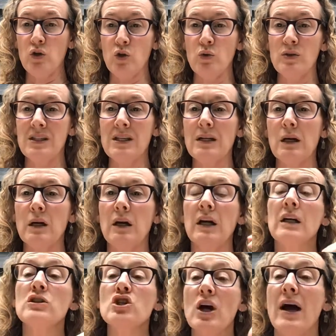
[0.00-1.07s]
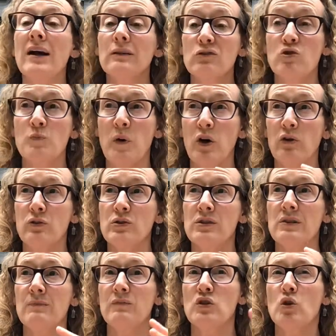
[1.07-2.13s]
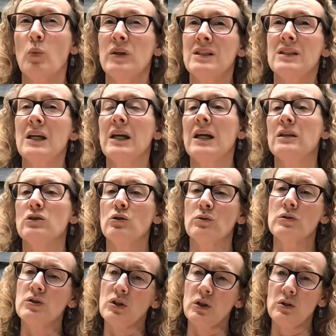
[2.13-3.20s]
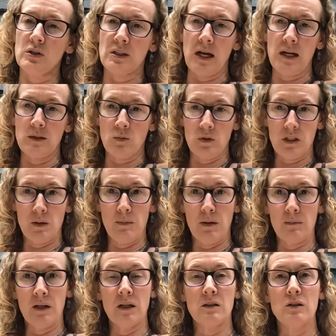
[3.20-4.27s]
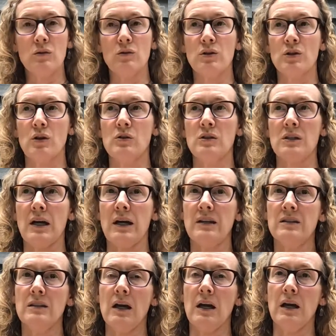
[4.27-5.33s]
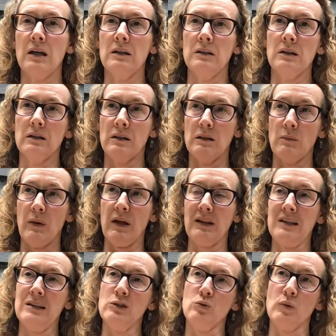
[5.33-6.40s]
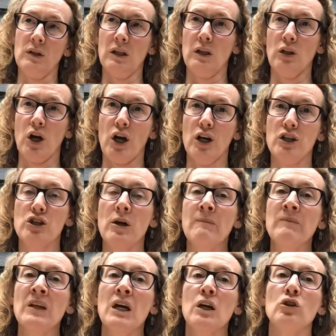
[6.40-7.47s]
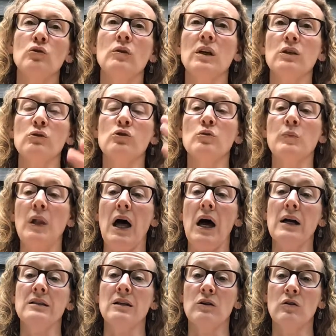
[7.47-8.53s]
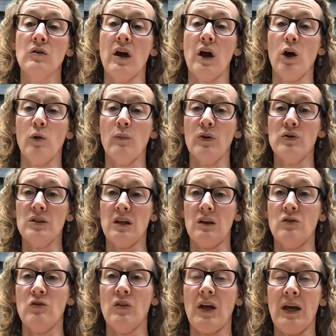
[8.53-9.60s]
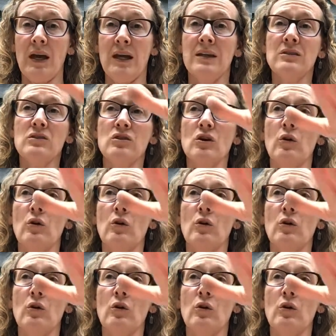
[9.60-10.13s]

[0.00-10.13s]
Using in child's pose, so once they get to a certain size, once the baby gets to a certain size and the belly is really large, you can use blocks under the elbows and under the hands,